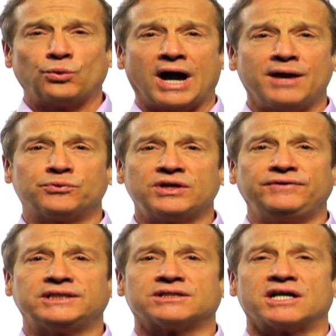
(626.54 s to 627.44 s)
I
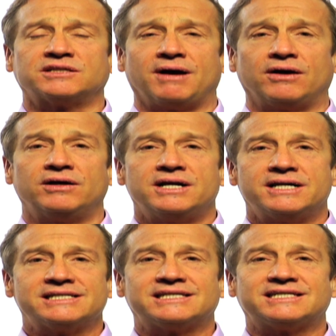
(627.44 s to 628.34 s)
briefly talked about
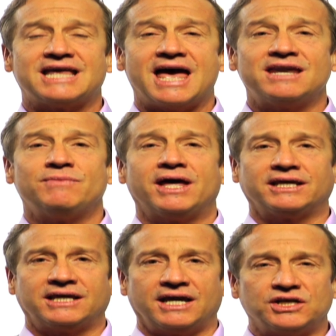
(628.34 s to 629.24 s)
statin
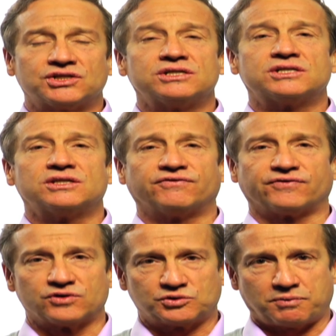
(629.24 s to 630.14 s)
medications in the
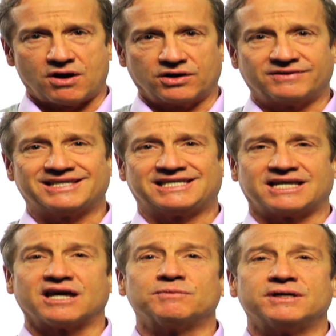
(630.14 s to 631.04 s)
first part of the
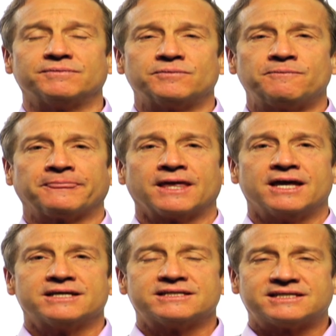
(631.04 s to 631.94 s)
segment.
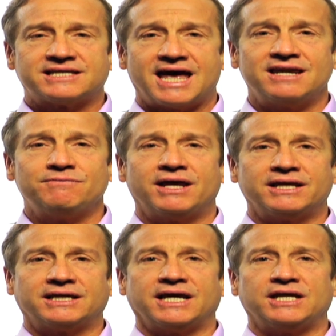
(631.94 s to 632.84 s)
Statin
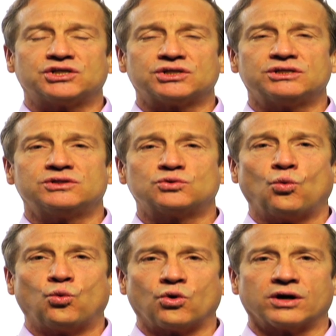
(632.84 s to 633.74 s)
medications
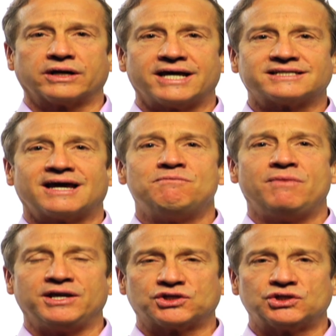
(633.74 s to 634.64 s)
work, as I
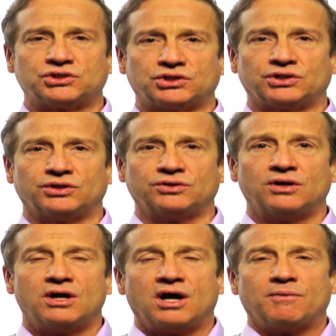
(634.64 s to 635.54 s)
mentioned to
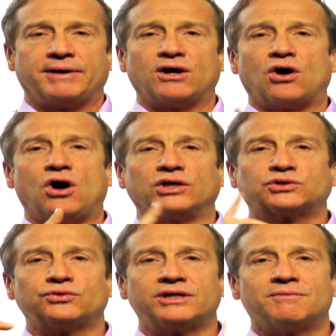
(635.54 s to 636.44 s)
you, by
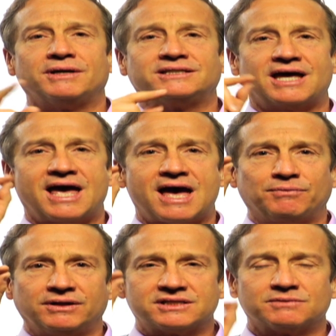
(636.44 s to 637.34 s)
altering the
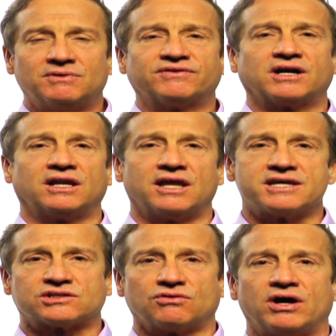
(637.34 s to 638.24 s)
metabolism of
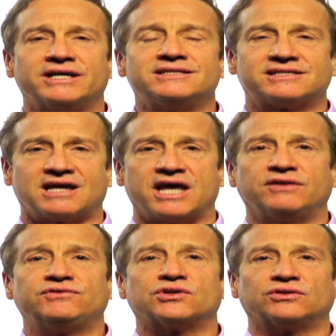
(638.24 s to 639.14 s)
cholesterol inside
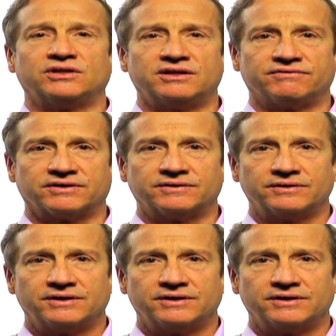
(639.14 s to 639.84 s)
of your liver.